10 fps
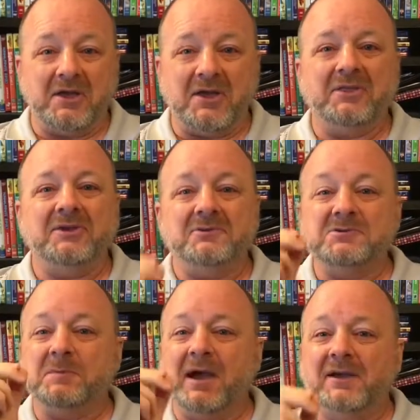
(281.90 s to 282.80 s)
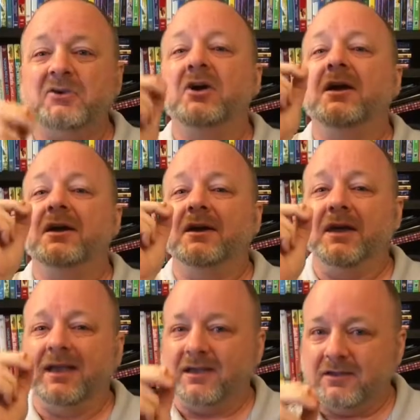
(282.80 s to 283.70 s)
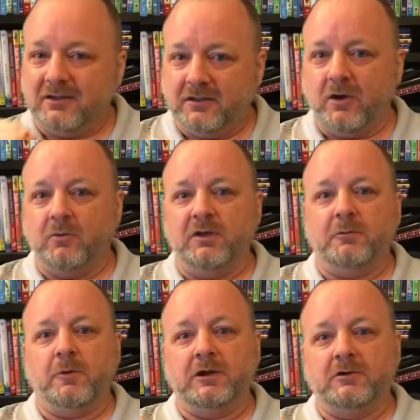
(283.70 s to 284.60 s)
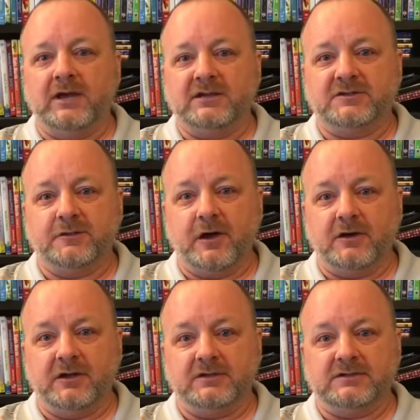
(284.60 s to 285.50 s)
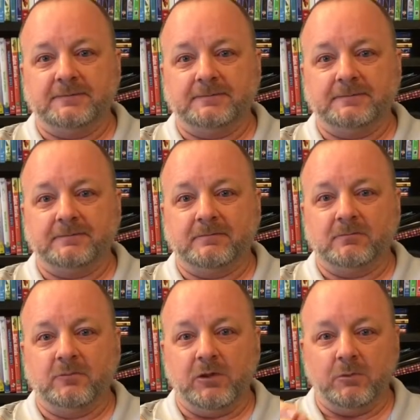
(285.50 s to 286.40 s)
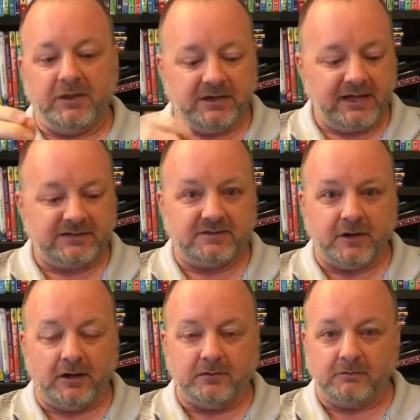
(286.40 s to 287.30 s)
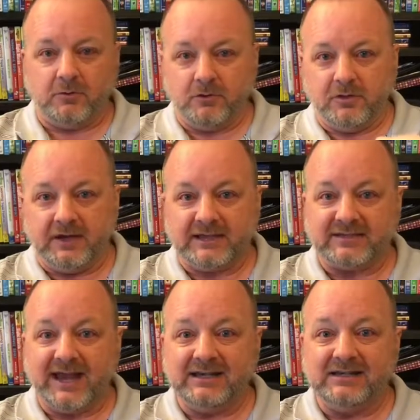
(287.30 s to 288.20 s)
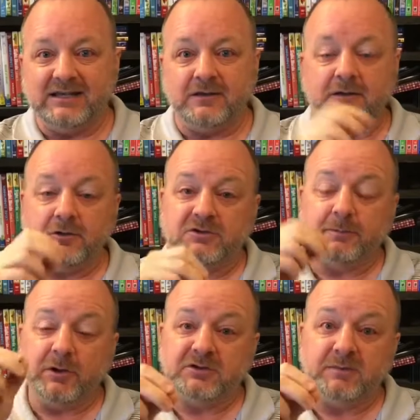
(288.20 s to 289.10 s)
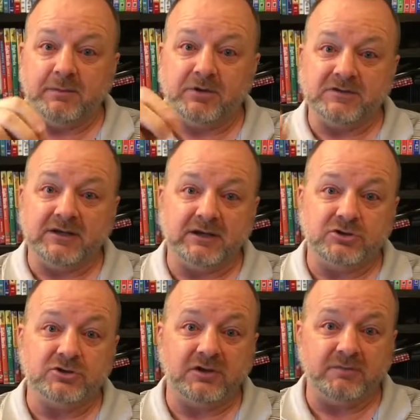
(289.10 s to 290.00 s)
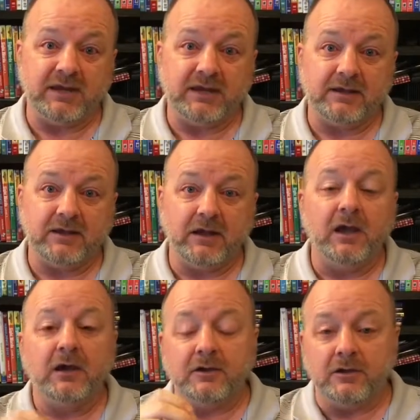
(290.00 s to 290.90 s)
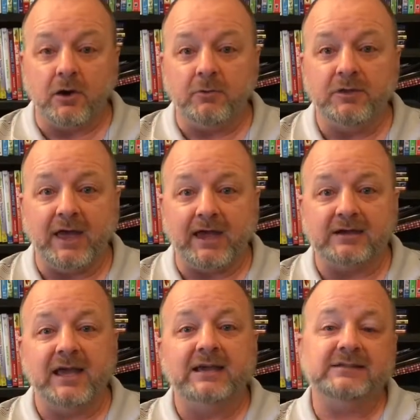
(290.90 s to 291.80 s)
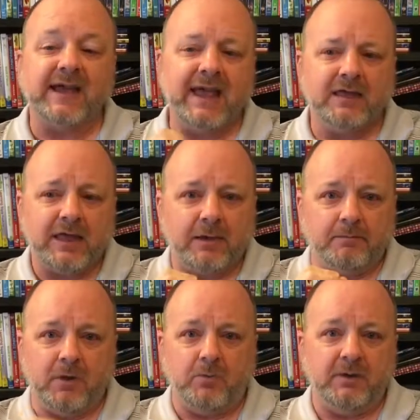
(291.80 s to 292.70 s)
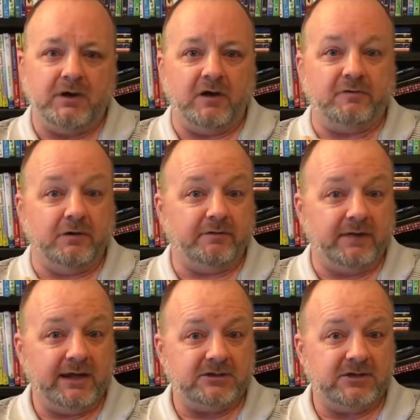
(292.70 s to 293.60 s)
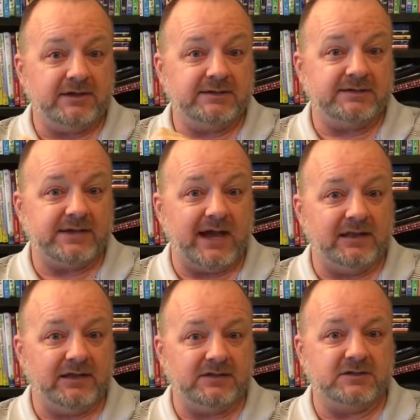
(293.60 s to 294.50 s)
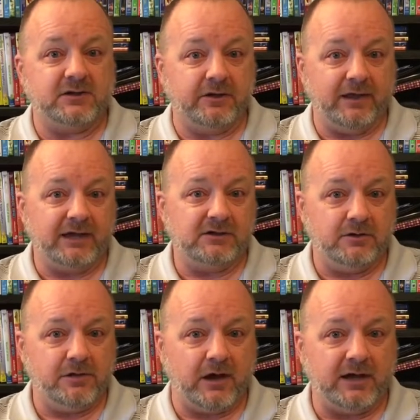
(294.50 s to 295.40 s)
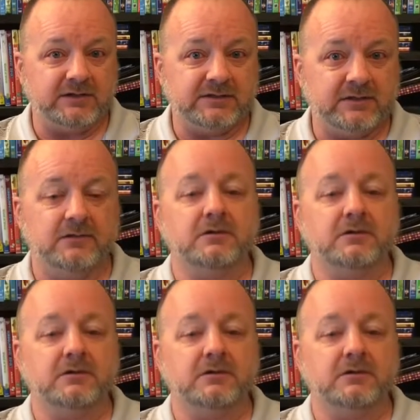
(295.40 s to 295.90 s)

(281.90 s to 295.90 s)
And then you smile and go with what your next thought is, with what the next thought or the next idea that you're supposed to be presenting should be. Go with that. Take that moment of reflection and silence to collect your thoughts,